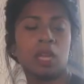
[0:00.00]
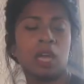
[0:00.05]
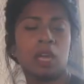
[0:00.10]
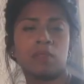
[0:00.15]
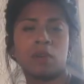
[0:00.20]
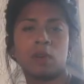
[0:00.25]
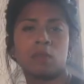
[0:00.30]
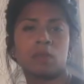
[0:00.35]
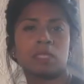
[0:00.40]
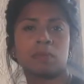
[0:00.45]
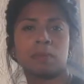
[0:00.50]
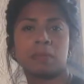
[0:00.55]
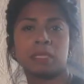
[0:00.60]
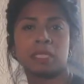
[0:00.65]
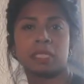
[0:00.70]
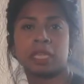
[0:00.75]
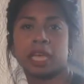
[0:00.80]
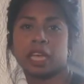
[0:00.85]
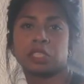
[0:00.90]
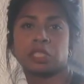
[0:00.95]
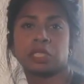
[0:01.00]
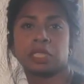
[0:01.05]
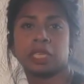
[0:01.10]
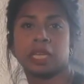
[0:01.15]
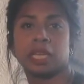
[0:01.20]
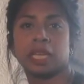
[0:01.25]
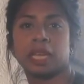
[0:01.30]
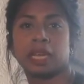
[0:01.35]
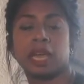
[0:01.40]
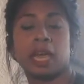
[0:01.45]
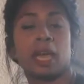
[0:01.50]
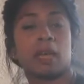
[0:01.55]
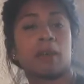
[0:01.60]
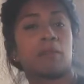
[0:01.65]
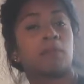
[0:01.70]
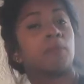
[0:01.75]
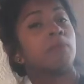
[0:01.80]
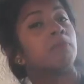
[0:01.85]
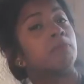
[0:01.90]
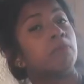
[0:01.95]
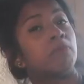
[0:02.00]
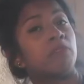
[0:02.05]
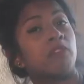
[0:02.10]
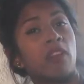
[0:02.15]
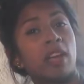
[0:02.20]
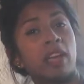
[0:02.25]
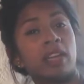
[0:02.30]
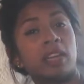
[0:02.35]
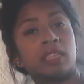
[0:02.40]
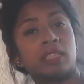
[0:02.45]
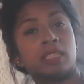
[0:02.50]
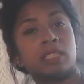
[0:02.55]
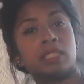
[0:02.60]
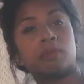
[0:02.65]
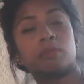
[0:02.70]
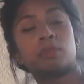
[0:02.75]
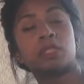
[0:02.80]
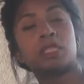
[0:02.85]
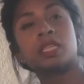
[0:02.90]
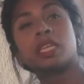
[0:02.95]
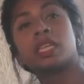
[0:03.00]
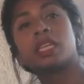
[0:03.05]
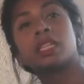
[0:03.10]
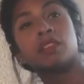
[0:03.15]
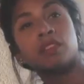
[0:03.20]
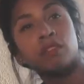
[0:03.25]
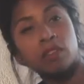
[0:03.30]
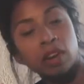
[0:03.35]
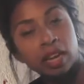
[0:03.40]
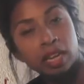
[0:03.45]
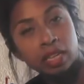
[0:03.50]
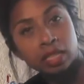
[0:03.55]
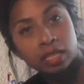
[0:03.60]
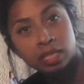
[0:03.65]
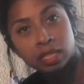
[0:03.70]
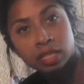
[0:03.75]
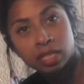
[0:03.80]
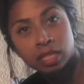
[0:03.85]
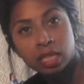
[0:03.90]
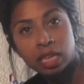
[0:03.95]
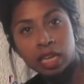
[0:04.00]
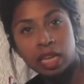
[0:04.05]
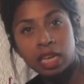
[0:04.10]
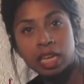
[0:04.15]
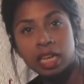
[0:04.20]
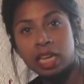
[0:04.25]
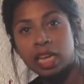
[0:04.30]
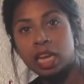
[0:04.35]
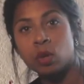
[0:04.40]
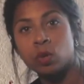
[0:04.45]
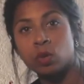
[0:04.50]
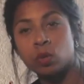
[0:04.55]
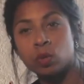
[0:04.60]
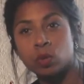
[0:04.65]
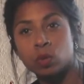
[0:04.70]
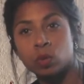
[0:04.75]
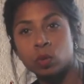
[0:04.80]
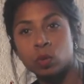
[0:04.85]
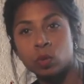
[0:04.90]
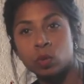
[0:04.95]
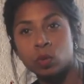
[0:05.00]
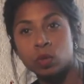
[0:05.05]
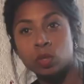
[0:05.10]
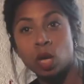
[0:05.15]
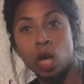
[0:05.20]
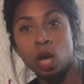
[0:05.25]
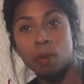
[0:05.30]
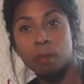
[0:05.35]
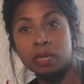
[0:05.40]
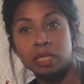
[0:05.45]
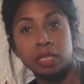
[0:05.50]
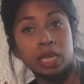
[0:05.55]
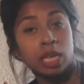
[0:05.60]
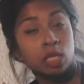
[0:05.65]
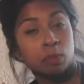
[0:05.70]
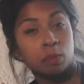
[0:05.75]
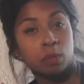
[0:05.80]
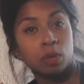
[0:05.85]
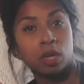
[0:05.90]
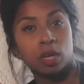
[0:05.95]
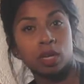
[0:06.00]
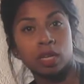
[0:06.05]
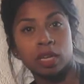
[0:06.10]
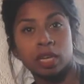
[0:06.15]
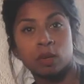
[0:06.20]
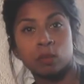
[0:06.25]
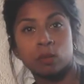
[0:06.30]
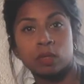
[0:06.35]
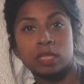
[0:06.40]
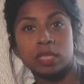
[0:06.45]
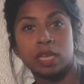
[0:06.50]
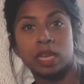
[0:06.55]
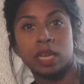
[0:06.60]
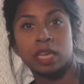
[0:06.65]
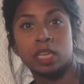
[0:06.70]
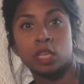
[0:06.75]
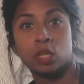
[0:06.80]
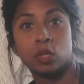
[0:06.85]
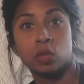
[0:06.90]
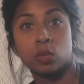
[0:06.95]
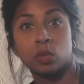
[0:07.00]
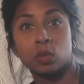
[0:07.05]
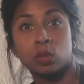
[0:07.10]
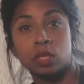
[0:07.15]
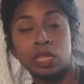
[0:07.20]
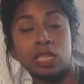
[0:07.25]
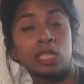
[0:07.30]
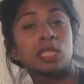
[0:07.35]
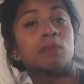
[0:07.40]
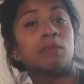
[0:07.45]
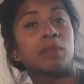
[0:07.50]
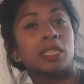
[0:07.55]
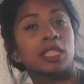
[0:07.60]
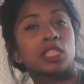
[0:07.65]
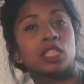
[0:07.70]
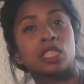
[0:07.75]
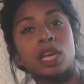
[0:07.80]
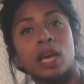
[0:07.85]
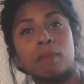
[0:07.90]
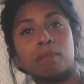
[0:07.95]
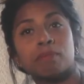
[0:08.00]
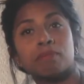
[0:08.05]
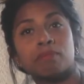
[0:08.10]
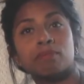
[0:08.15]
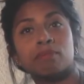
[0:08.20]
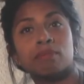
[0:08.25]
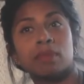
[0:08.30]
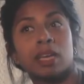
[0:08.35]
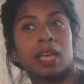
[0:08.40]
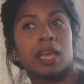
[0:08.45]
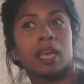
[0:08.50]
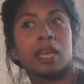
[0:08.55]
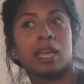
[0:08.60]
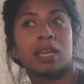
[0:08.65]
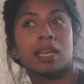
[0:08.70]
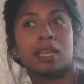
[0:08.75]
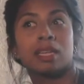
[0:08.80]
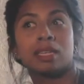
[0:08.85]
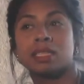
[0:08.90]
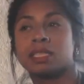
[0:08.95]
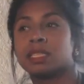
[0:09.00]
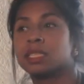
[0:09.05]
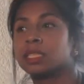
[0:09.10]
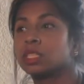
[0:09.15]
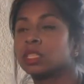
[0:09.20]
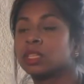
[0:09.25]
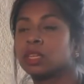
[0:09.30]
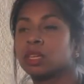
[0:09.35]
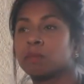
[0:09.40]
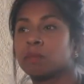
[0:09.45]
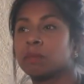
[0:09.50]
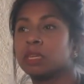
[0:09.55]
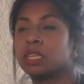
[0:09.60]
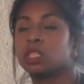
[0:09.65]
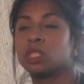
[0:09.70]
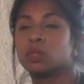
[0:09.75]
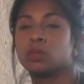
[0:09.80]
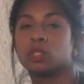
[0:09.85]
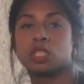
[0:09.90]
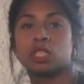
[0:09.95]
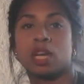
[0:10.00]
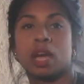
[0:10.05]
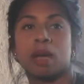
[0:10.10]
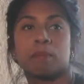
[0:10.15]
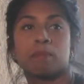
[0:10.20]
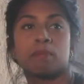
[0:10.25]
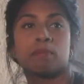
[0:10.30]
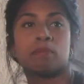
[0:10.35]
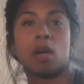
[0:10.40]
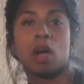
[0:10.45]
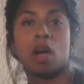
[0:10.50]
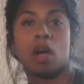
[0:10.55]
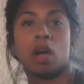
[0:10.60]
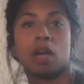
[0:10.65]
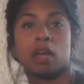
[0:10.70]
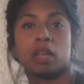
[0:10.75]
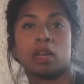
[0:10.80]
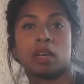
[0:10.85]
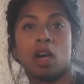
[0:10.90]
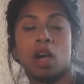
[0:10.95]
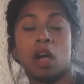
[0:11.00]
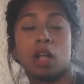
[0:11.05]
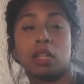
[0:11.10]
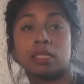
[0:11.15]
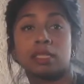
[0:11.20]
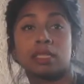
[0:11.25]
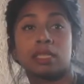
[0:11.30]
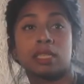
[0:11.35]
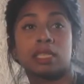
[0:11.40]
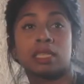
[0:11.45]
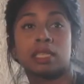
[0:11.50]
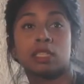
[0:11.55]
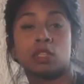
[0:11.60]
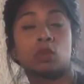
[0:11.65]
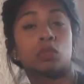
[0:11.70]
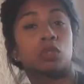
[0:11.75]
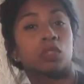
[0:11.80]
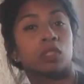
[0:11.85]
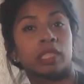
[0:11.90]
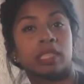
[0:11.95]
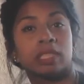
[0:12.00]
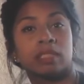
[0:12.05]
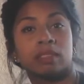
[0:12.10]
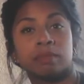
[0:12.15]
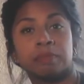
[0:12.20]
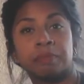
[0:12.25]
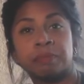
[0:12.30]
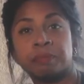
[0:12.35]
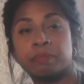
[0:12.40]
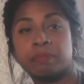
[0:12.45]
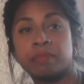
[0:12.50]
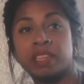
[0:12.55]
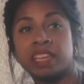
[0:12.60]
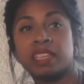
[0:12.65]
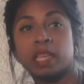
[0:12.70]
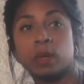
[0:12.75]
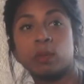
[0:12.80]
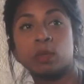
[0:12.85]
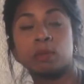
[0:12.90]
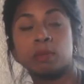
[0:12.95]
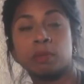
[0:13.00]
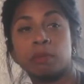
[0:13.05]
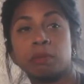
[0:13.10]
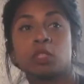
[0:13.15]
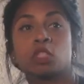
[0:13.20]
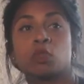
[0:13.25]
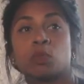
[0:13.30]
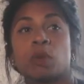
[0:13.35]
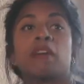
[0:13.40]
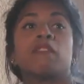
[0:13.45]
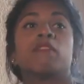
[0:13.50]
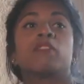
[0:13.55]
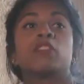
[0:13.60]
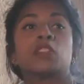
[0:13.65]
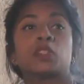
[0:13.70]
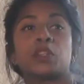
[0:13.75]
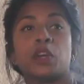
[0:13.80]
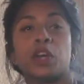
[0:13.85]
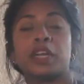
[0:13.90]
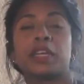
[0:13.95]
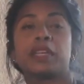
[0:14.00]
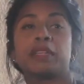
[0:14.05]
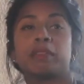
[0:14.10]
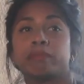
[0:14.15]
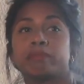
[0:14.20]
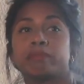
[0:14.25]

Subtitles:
I've always been sketching, and I had a particular friend, who saw my sketchbook and was like, you need to be at a shop, and took me to a shop on Halsey and Nostrand, and that was pretty much where I first started.